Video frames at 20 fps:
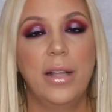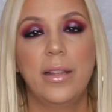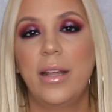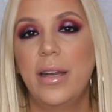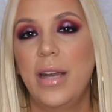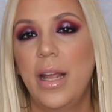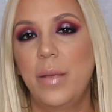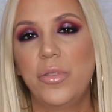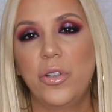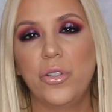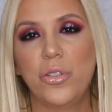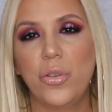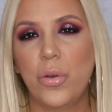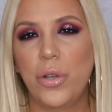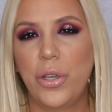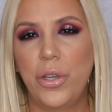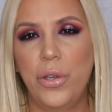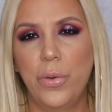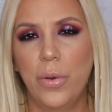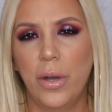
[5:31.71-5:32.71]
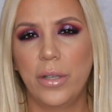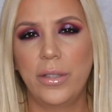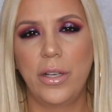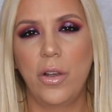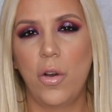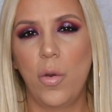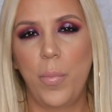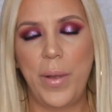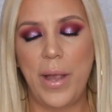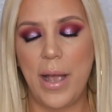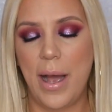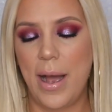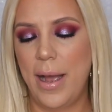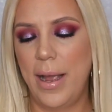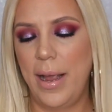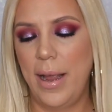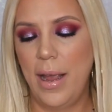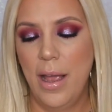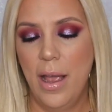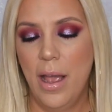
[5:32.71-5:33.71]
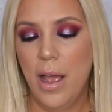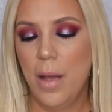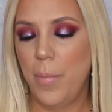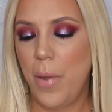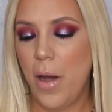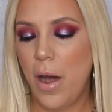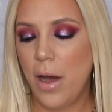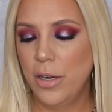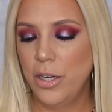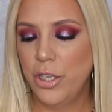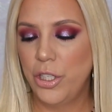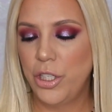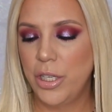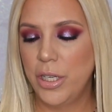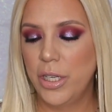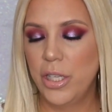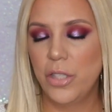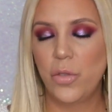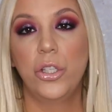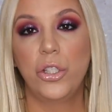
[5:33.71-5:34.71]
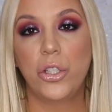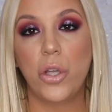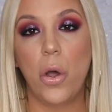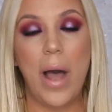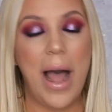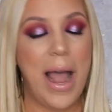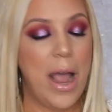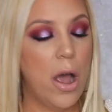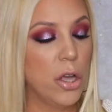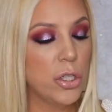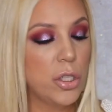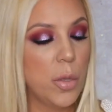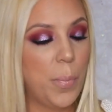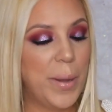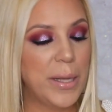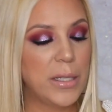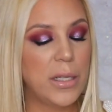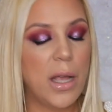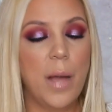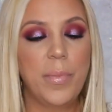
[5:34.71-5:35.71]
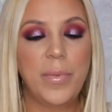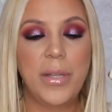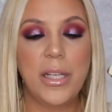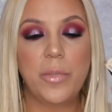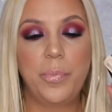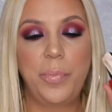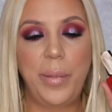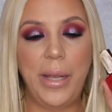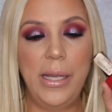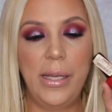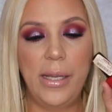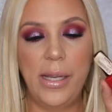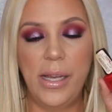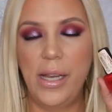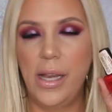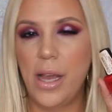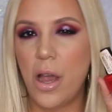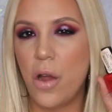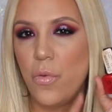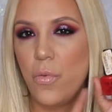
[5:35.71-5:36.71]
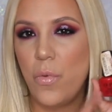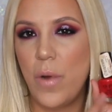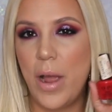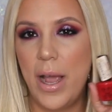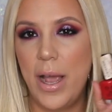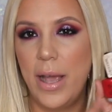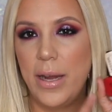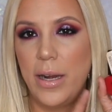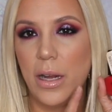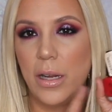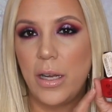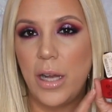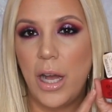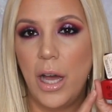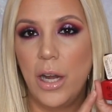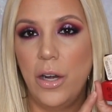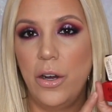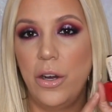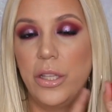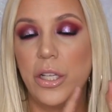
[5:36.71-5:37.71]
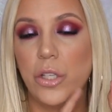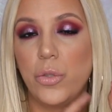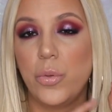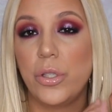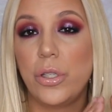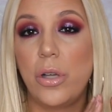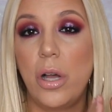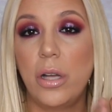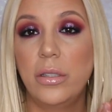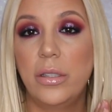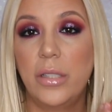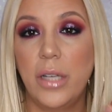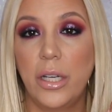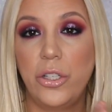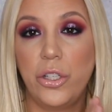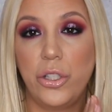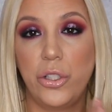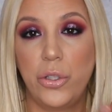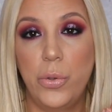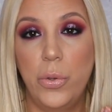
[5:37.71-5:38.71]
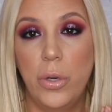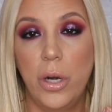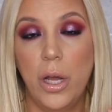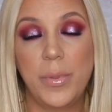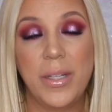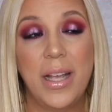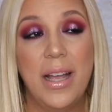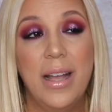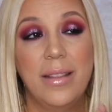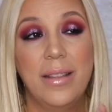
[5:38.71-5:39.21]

The names are so cute on the OPI polishes. So I also picked up this pinky red color. This one's called Dutch Tulips.